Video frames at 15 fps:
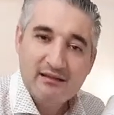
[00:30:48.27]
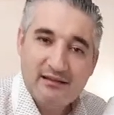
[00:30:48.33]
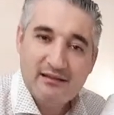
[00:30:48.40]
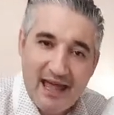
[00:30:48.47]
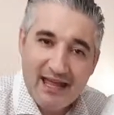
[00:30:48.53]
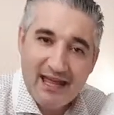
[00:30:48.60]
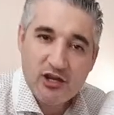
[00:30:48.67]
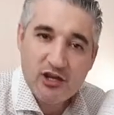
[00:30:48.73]

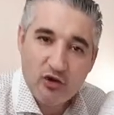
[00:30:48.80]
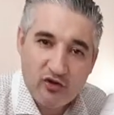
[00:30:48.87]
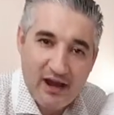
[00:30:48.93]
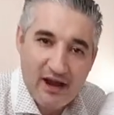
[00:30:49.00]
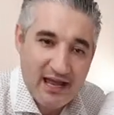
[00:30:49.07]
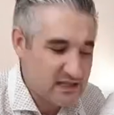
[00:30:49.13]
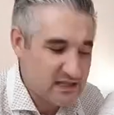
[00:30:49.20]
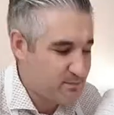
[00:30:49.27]
Thank you,
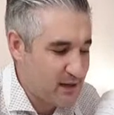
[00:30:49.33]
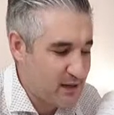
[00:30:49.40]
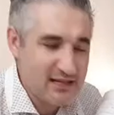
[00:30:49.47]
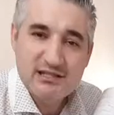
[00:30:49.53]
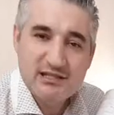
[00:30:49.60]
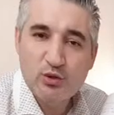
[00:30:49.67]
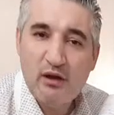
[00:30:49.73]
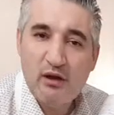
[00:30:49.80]
Grace. Please
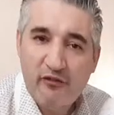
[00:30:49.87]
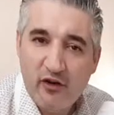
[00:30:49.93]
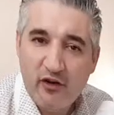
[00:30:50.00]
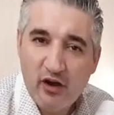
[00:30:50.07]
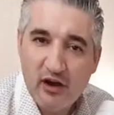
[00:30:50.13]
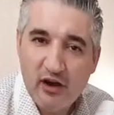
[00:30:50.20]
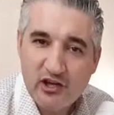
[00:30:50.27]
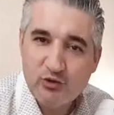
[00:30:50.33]
do it for
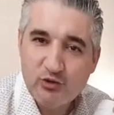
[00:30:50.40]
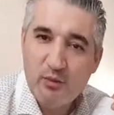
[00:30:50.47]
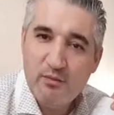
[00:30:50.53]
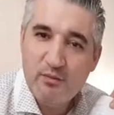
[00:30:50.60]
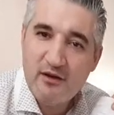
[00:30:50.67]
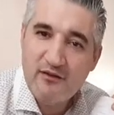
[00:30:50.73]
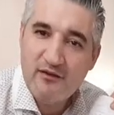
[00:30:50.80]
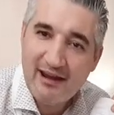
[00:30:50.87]
her. She will be
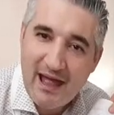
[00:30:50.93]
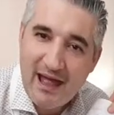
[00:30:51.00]
very happy.